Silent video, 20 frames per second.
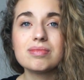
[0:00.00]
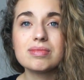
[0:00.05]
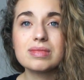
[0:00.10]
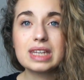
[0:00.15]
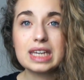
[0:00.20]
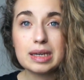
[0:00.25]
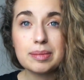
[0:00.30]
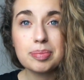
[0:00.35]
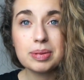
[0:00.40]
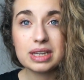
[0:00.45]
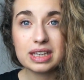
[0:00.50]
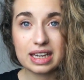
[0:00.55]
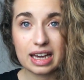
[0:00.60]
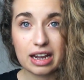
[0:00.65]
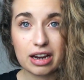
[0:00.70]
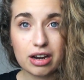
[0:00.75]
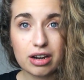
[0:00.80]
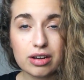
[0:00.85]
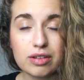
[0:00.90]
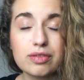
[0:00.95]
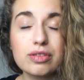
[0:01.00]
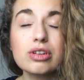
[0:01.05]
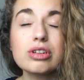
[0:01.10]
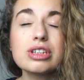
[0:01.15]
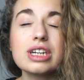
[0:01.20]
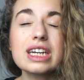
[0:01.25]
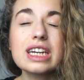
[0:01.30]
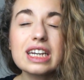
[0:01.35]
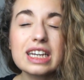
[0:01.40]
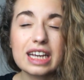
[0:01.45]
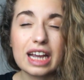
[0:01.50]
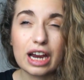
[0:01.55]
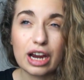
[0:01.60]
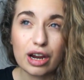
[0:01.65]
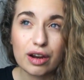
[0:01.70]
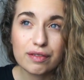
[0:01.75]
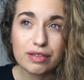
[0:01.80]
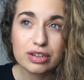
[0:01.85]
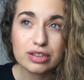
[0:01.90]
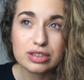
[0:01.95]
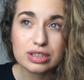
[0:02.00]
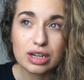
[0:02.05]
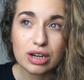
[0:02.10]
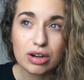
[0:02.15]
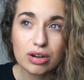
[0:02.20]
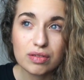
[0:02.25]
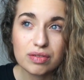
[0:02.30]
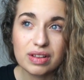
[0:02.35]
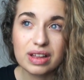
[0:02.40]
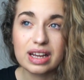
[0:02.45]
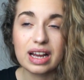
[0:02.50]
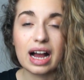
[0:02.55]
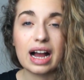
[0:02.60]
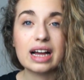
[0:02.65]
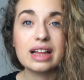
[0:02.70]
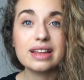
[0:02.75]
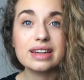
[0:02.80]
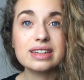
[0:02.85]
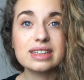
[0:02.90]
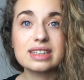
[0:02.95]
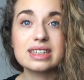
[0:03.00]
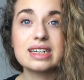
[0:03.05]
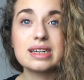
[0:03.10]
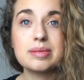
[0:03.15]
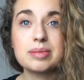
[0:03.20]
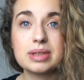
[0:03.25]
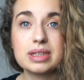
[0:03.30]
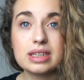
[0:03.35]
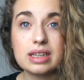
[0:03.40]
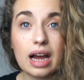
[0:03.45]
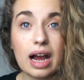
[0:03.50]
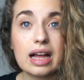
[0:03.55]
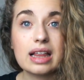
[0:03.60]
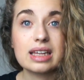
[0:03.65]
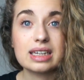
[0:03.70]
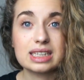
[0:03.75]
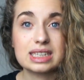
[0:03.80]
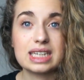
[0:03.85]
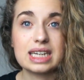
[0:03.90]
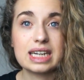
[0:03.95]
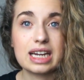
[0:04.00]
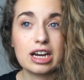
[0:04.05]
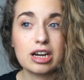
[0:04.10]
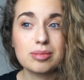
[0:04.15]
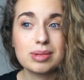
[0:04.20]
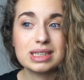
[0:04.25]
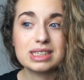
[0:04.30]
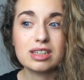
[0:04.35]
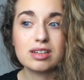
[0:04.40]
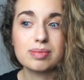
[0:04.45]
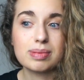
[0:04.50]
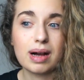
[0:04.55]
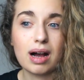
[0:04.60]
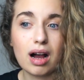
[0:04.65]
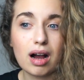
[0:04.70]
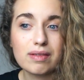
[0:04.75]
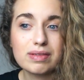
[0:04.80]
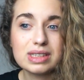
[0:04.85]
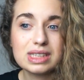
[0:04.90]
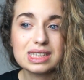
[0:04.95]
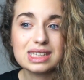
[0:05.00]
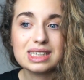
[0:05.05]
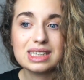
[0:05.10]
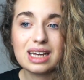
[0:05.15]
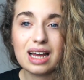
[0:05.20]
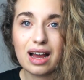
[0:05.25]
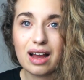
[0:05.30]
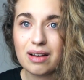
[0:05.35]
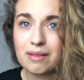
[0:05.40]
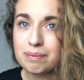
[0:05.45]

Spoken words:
taking care of yourself, like I like to take care of myself, but obviously,